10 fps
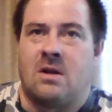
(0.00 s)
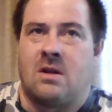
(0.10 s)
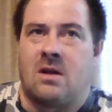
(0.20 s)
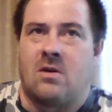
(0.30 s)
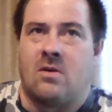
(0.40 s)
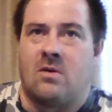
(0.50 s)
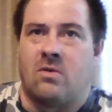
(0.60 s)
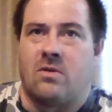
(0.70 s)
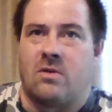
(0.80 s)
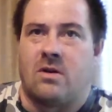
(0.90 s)
and I'd go and
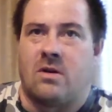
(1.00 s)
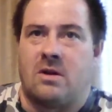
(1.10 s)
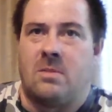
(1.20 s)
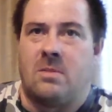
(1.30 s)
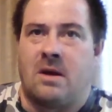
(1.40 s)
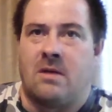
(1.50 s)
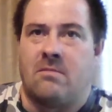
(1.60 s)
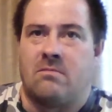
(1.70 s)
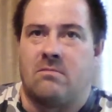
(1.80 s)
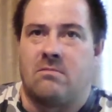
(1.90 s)
order it on eBay,
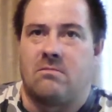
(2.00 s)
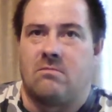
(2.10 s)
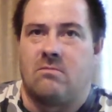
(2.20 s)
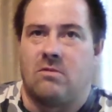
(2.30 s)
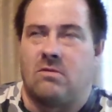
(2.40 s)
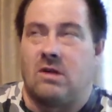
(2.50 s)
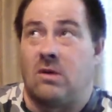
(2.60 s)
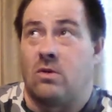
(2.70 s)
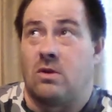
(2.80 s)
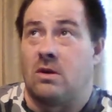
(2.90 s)
and
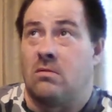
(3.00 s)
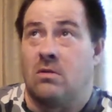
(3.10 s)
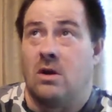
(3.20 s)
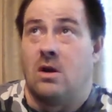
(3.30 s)
like within,